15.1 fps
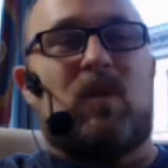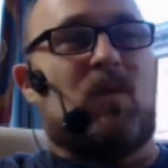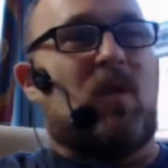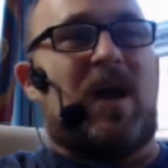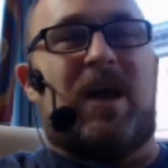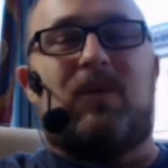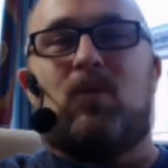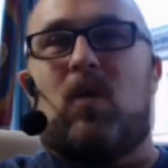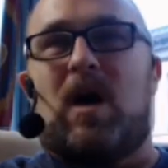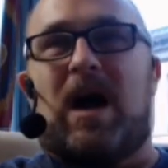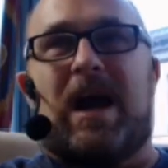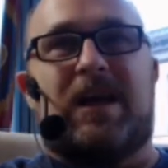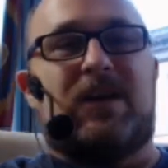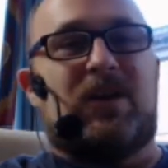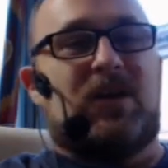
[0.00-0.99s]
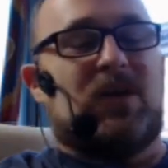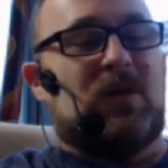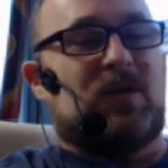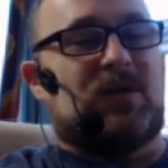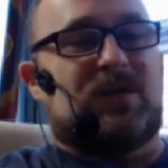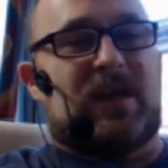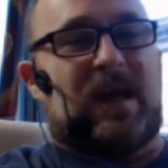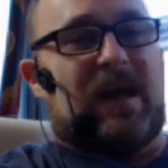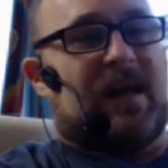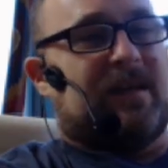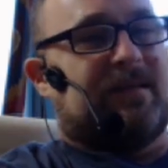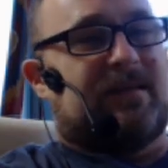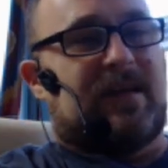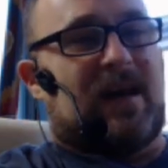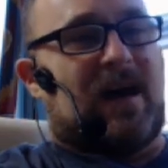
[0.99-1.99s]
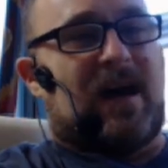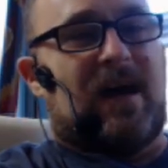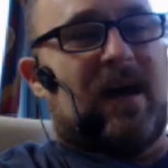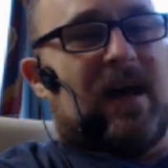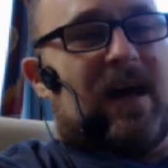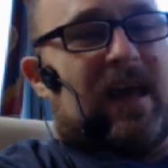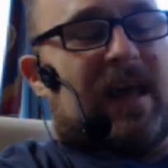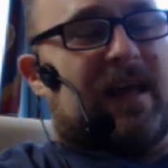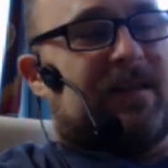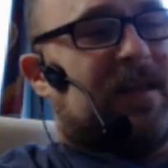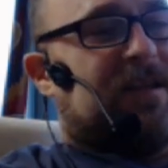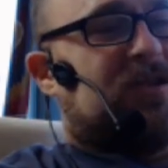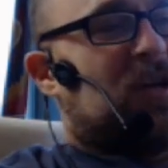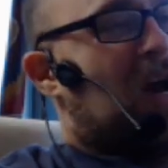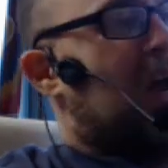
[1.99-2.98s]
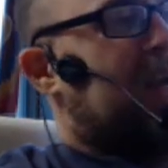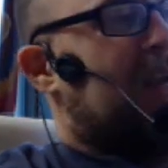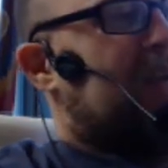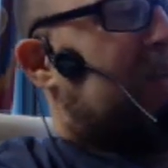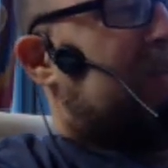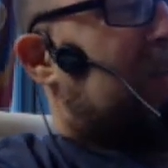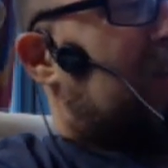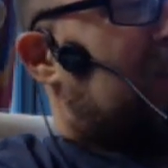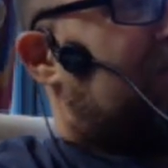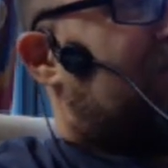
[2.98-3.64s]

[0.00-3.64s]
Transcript: in, wide use, and uh, in the Chinese, the